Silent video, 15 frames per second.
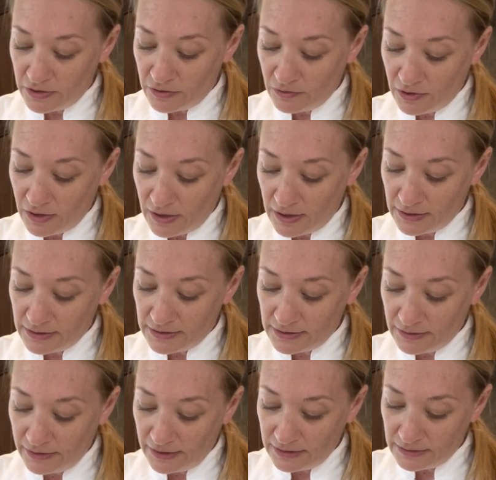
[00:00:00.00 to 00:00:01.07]
to cut
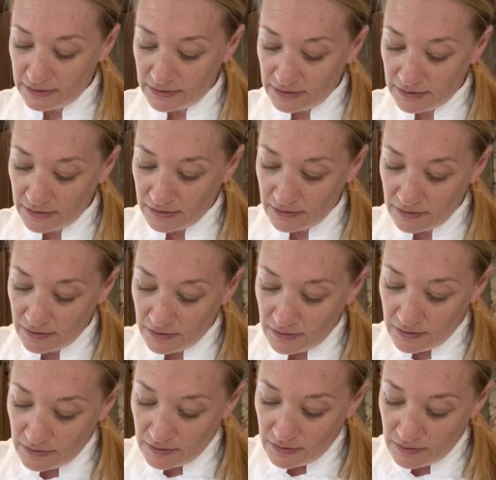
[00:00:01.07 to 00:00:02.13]
slits
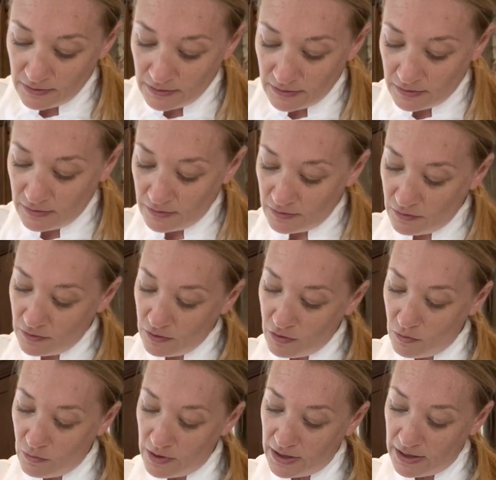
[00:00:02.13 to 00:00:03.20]

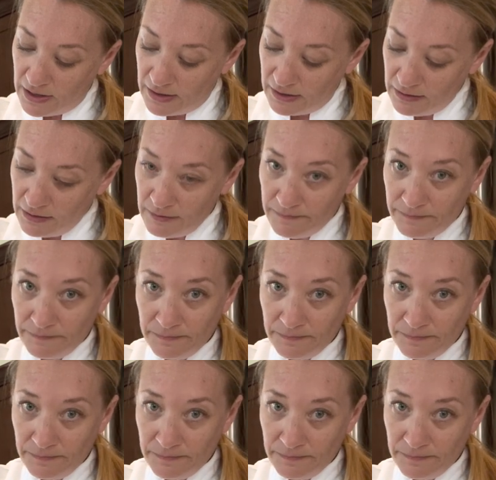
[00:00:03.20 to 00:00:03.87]
going in